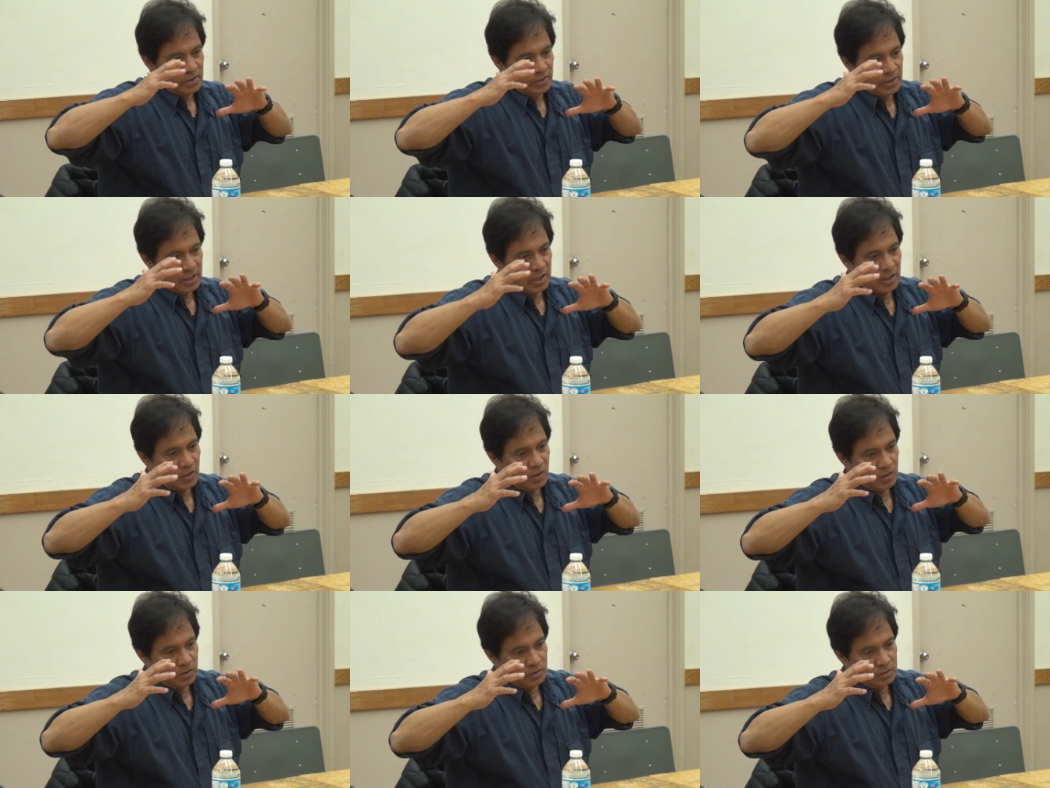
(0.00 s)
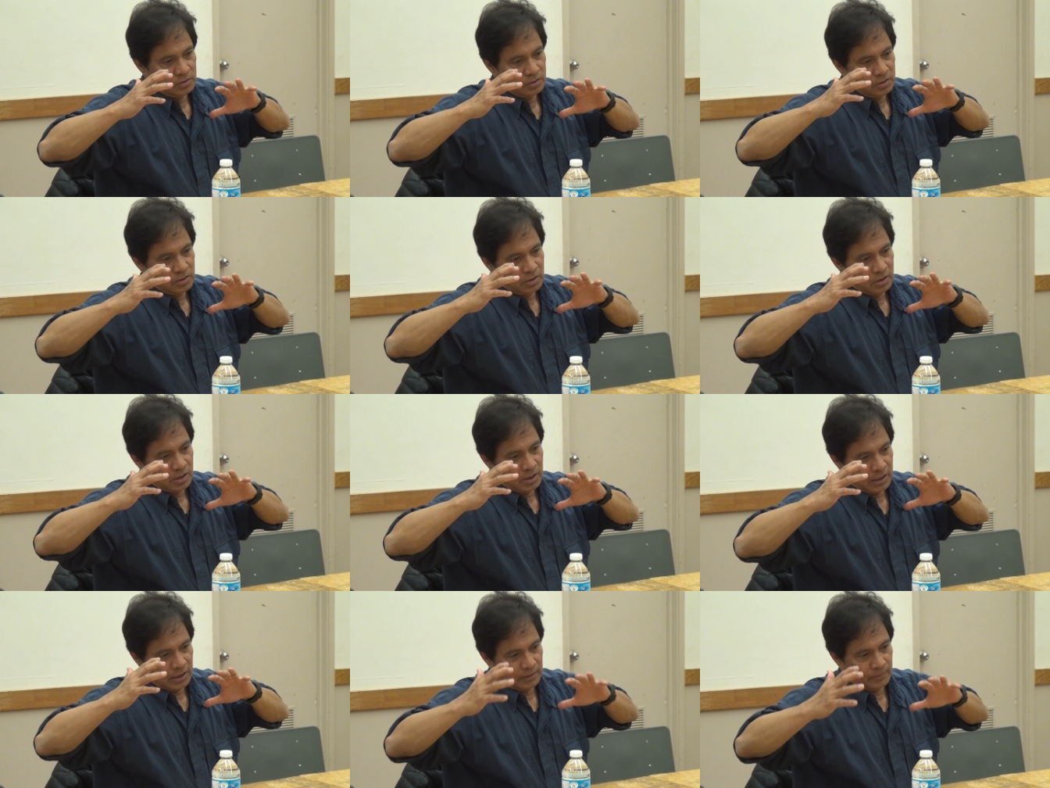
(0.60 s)
now
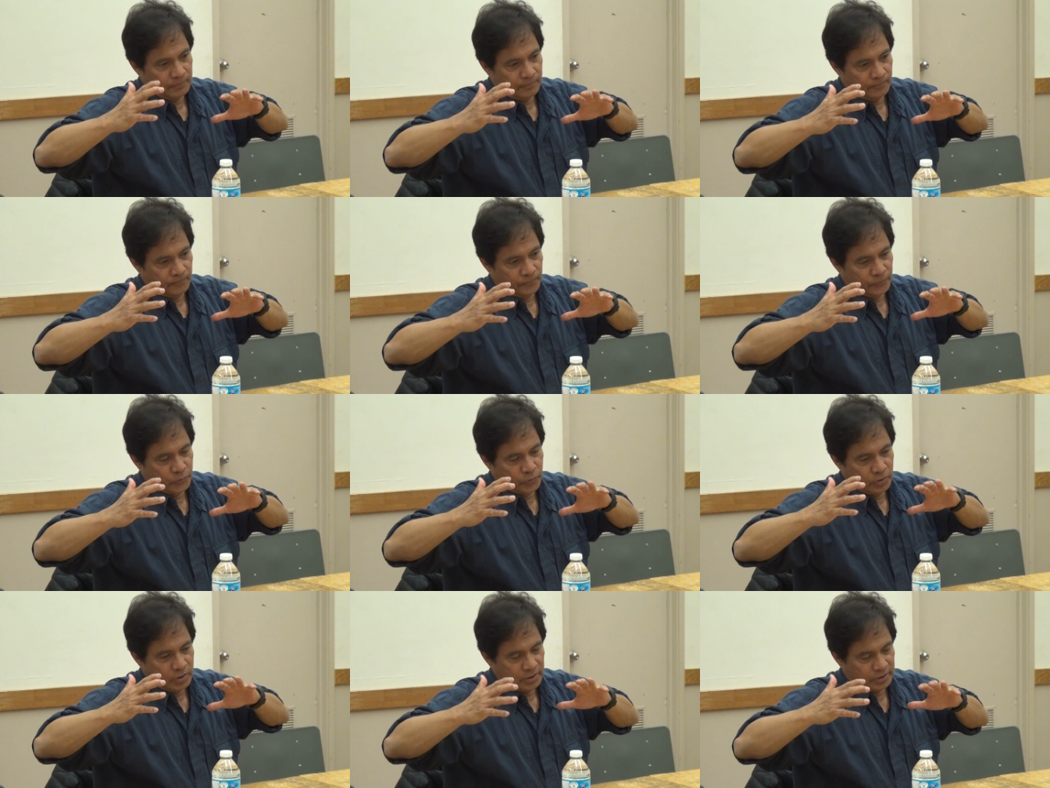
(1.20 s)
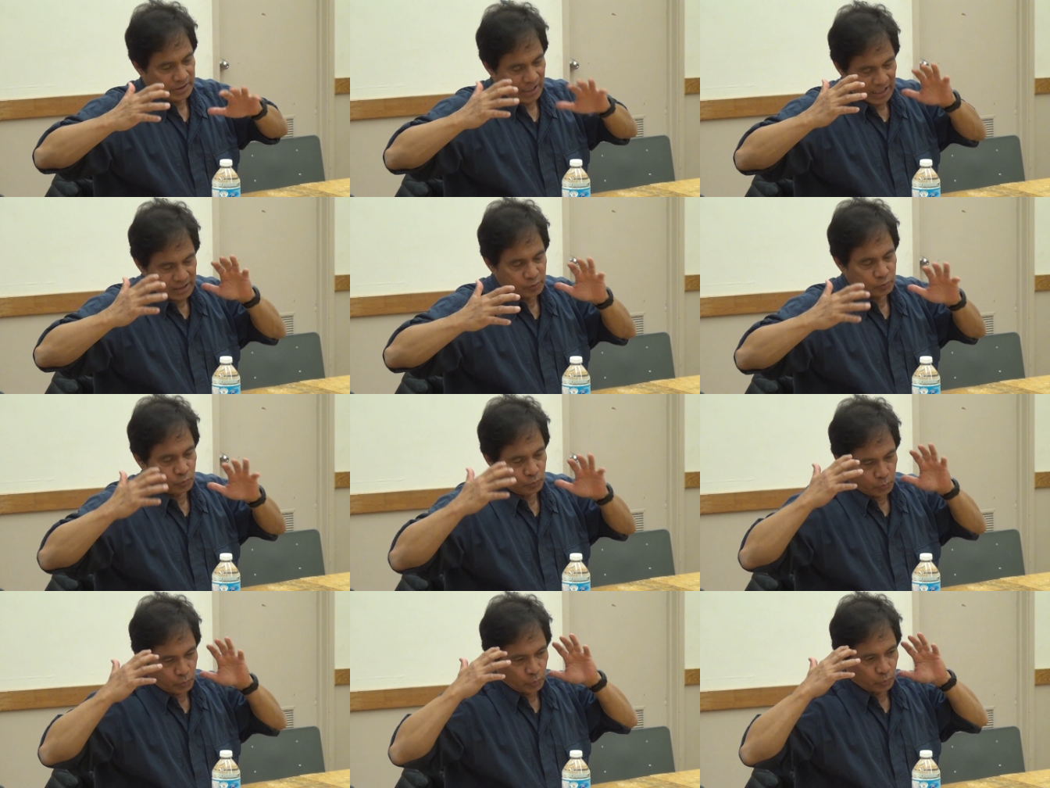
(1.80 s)
have, it has
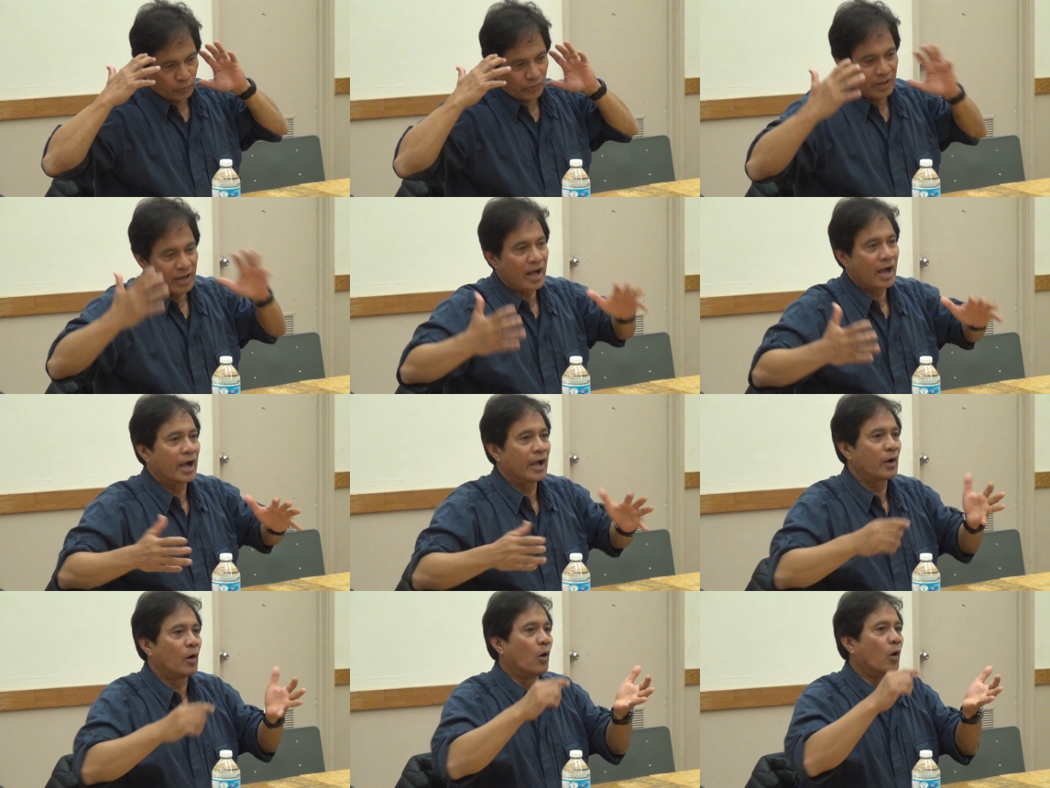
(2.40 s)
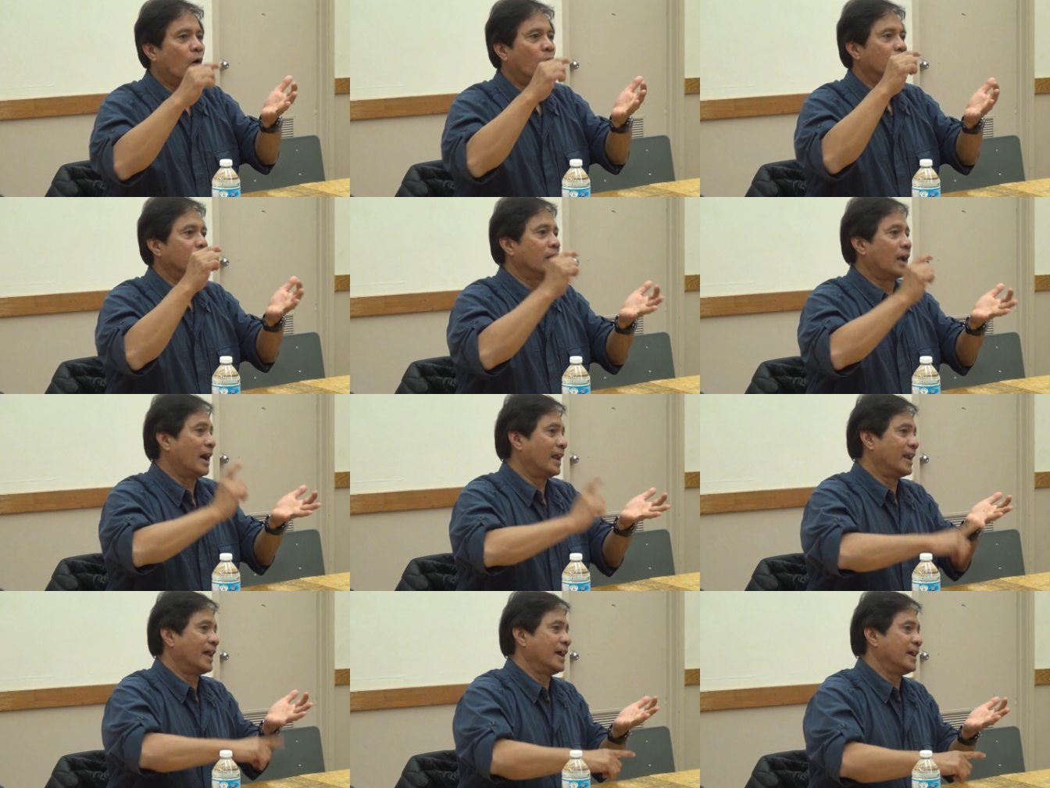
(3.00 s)
to rely
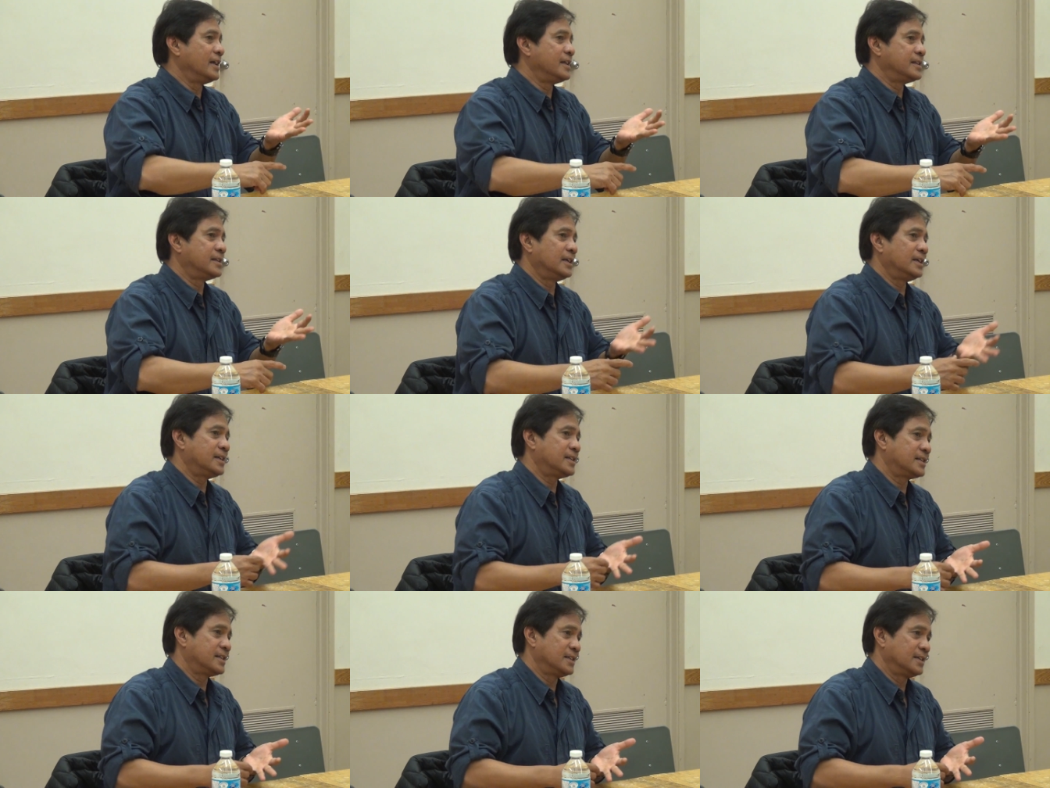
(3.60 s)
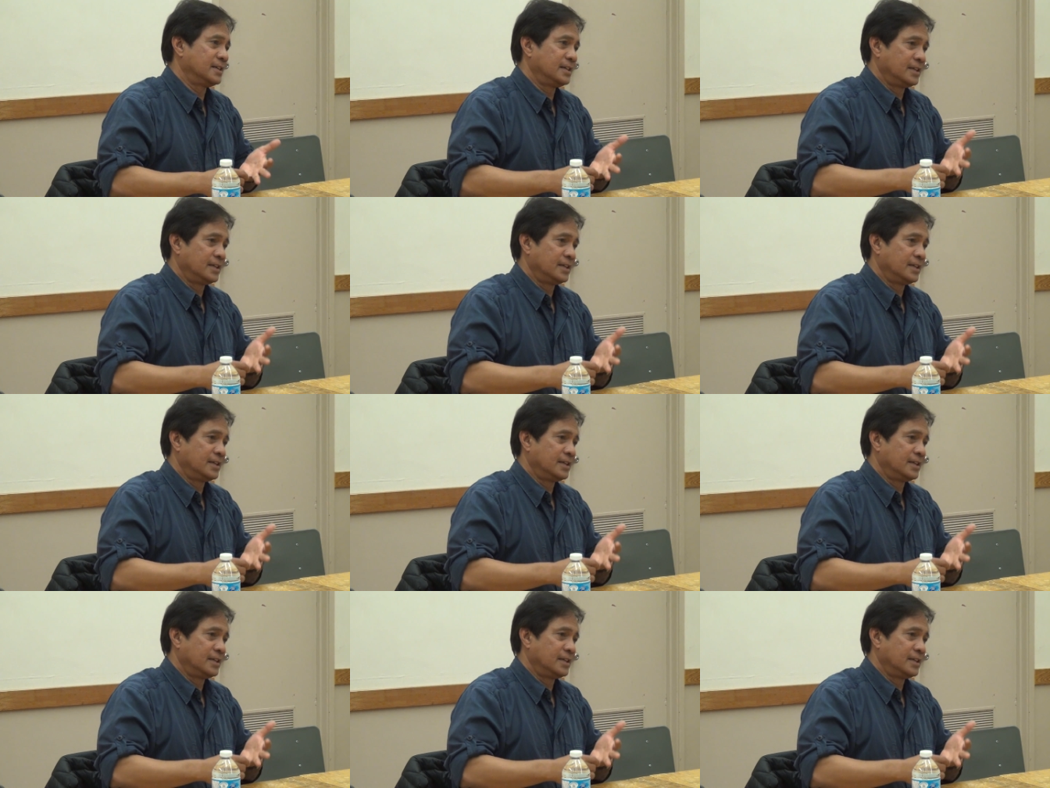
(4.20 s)
on alliances,